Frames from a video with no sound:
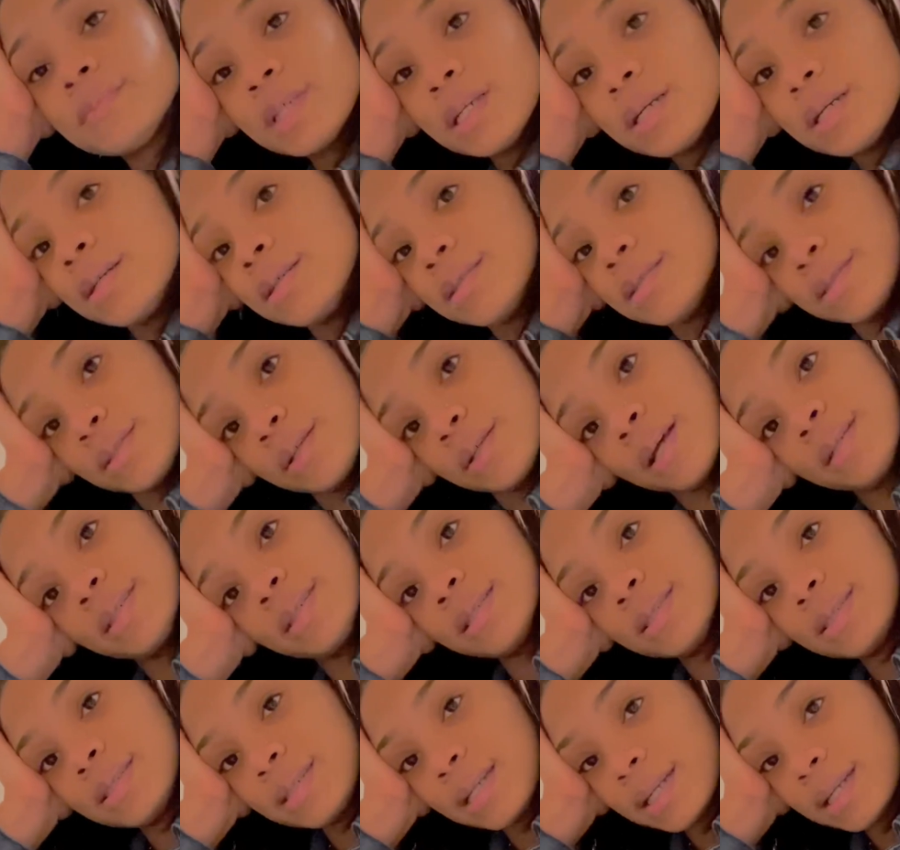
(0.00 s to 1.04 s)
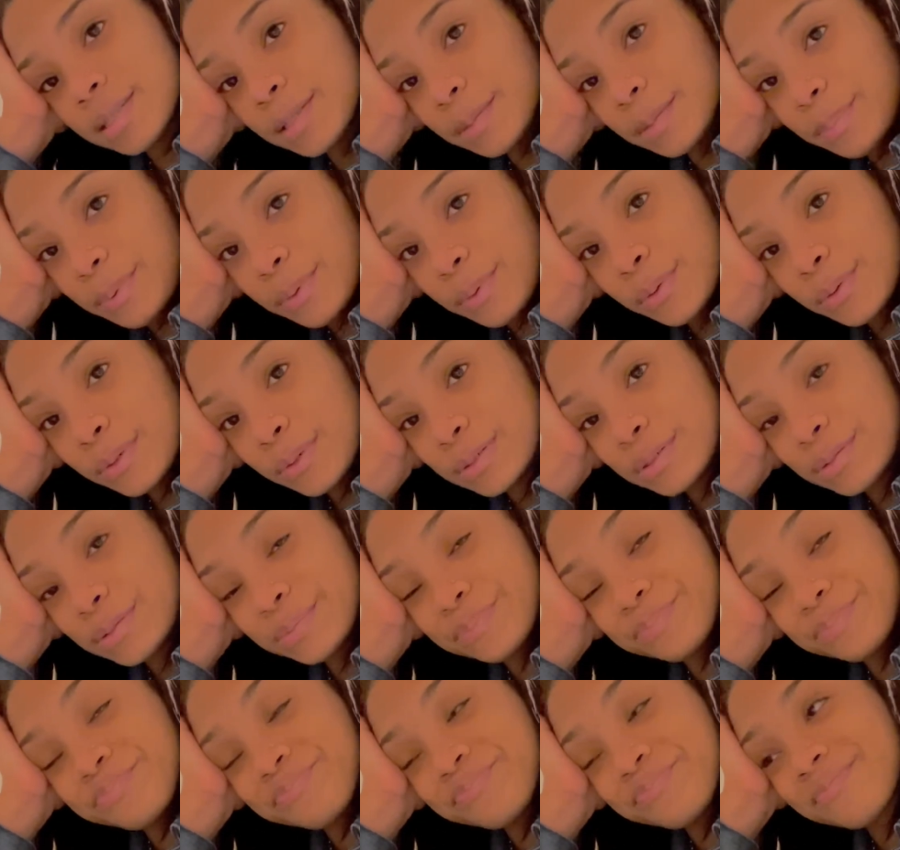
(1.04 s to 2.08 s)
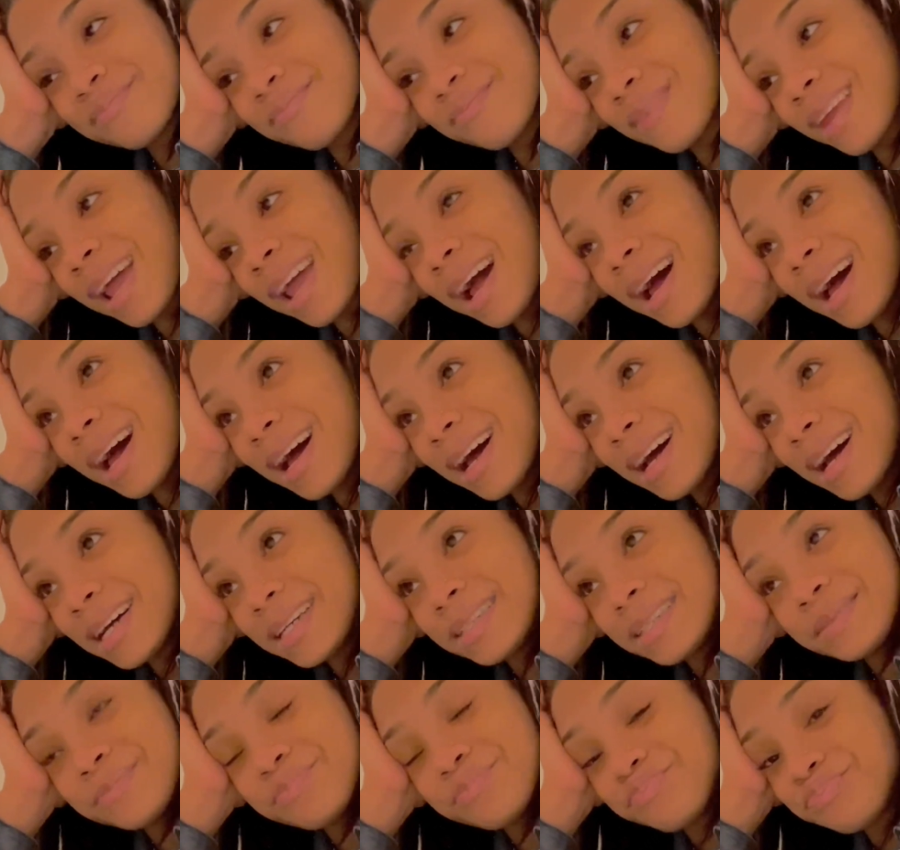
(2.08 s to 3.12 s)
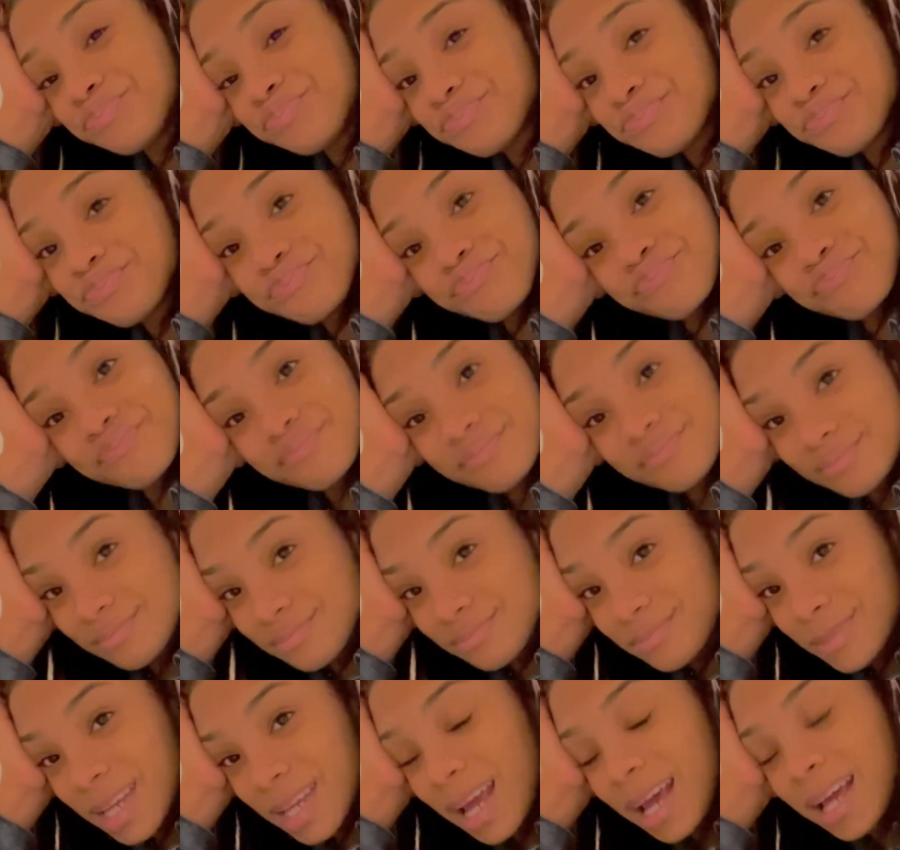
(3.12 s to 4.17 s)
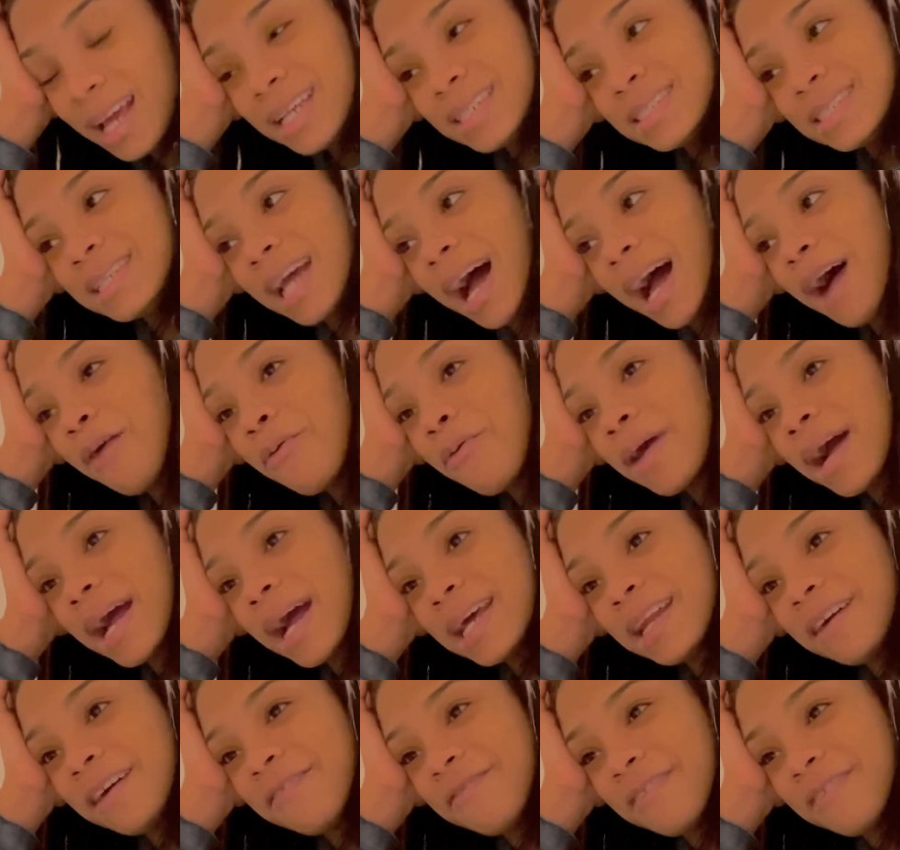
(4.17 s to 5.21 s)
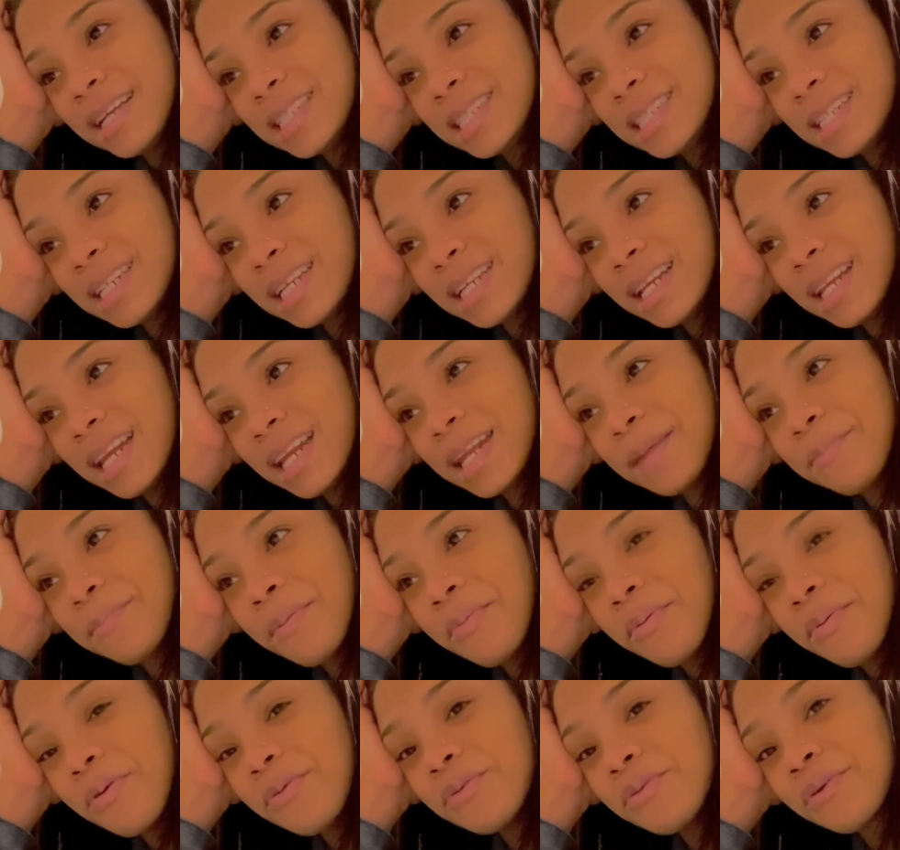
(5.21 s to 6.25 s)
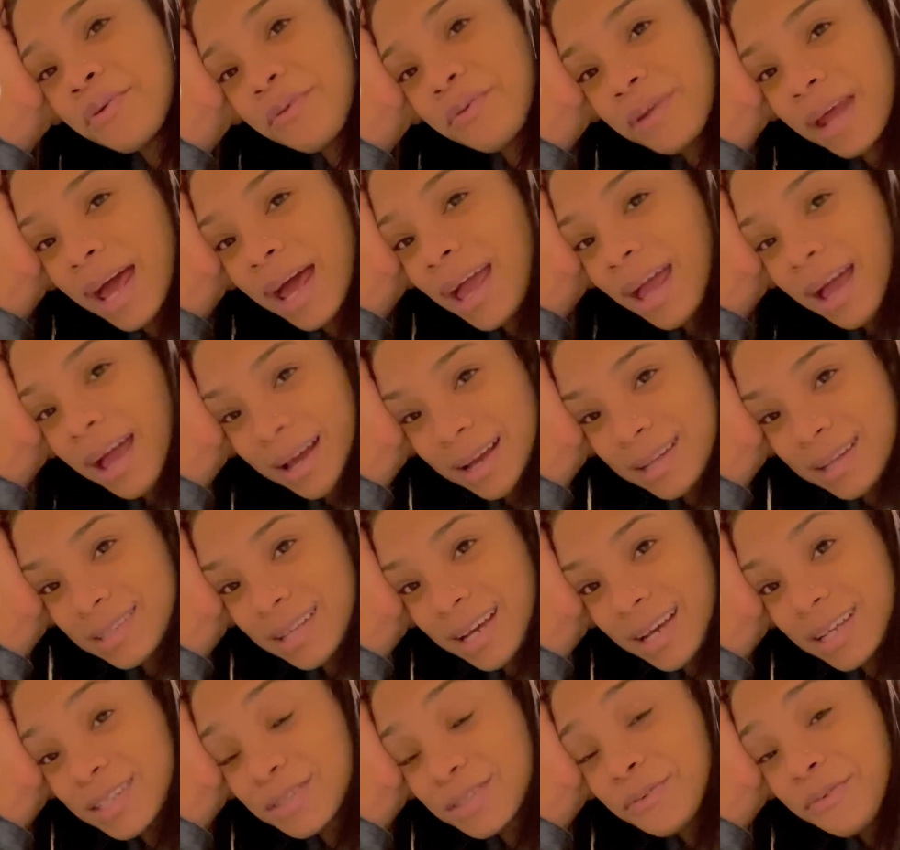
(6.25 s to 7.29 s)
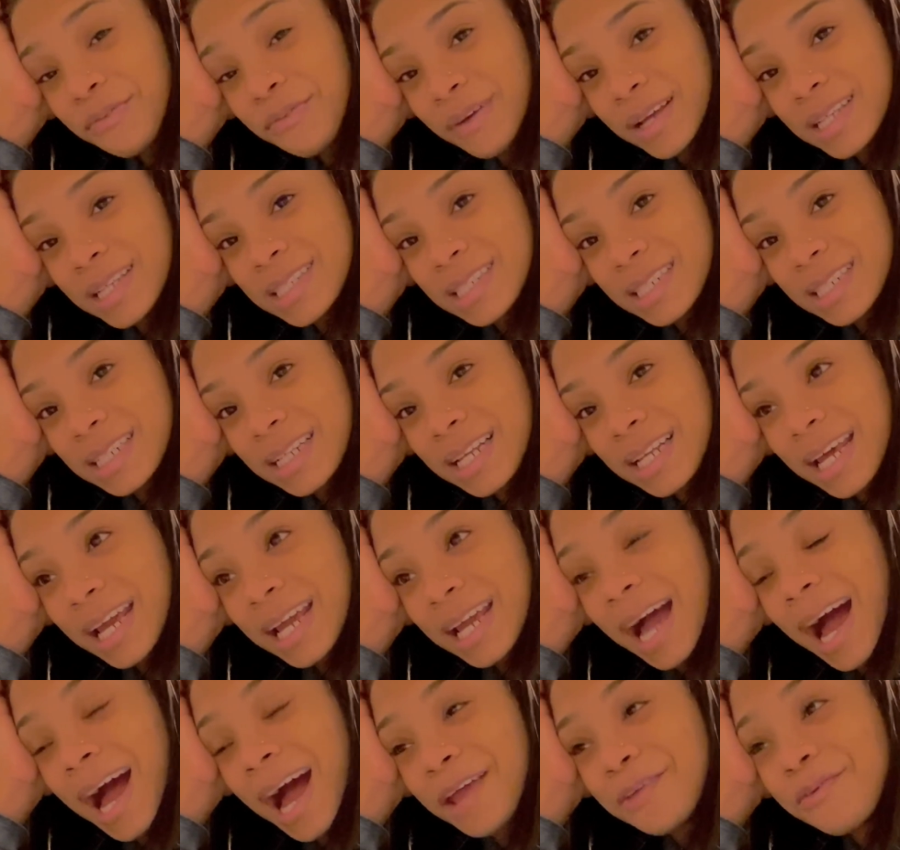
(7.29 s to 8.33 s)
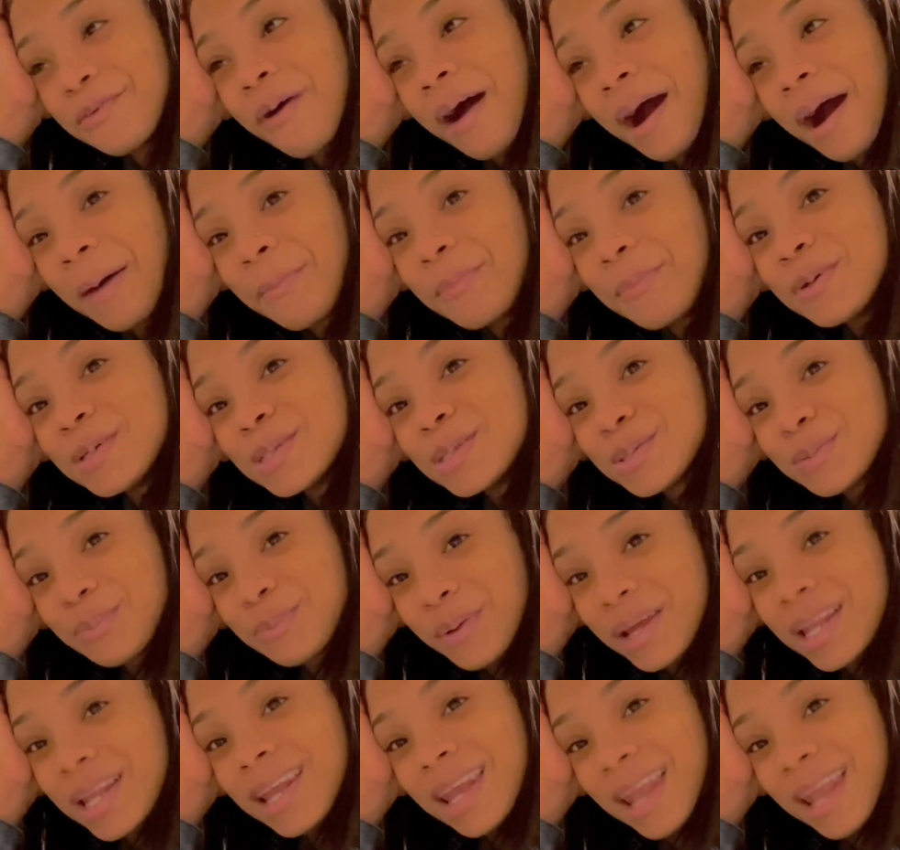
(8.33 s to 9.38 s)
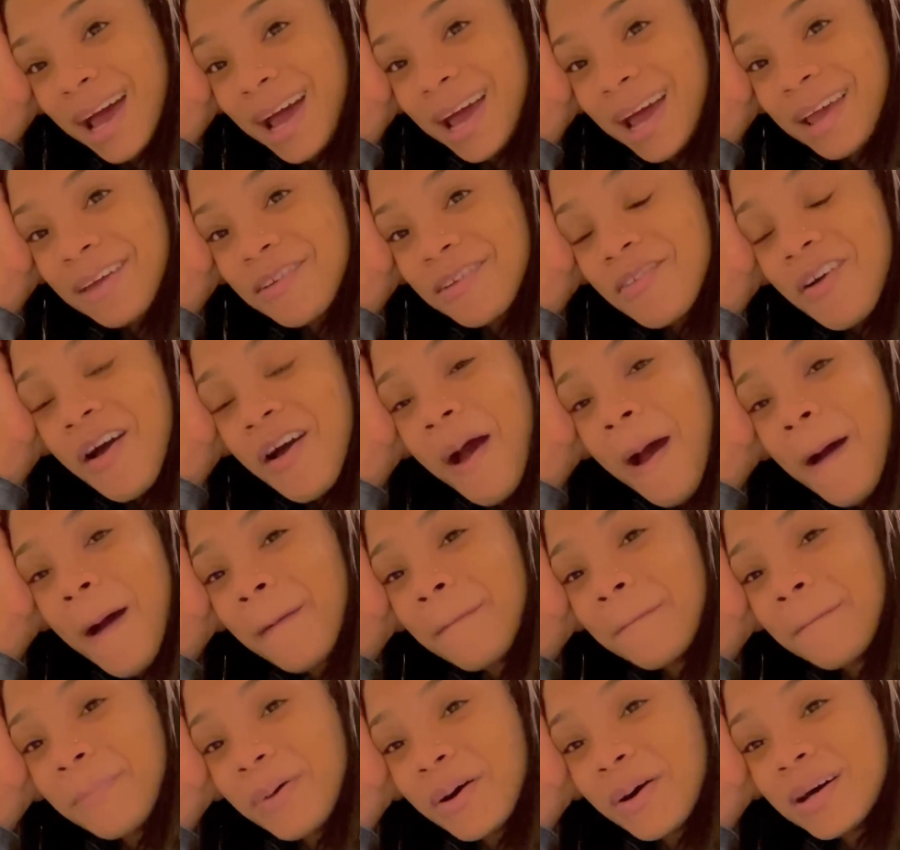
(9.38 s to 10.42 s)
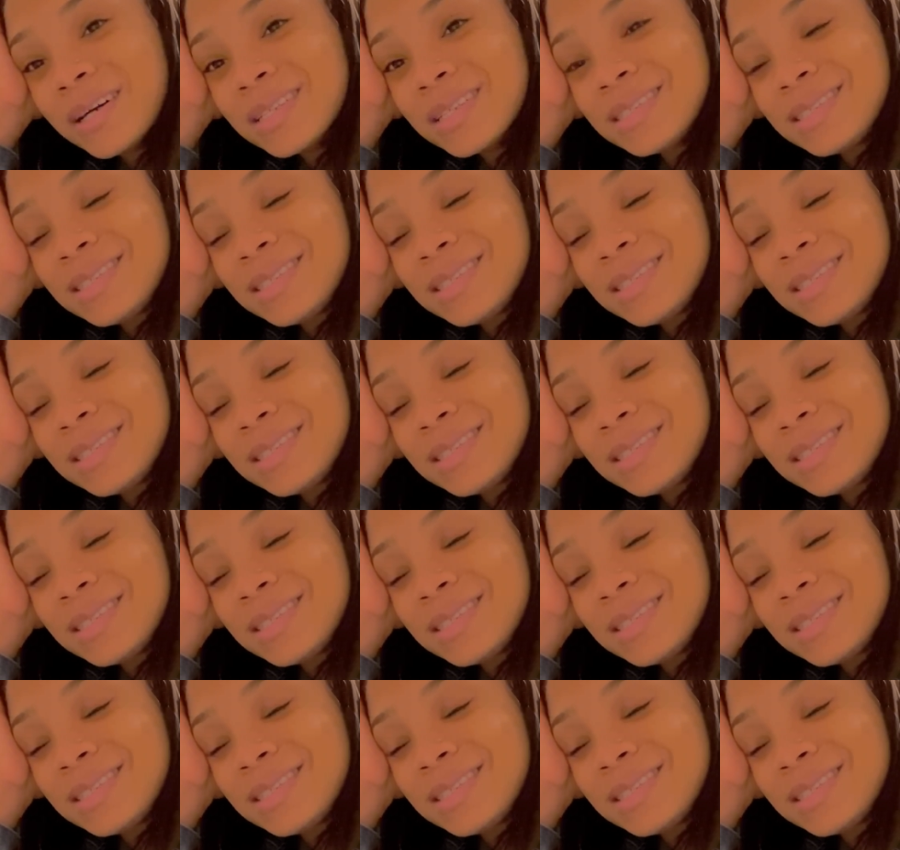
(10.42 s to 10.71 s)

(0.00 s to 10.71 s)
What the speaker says: So I just checked the poll and yeah, we're kind of fighting it. Like the people who know that I can't dance were fighting it. Like, you almost win live, but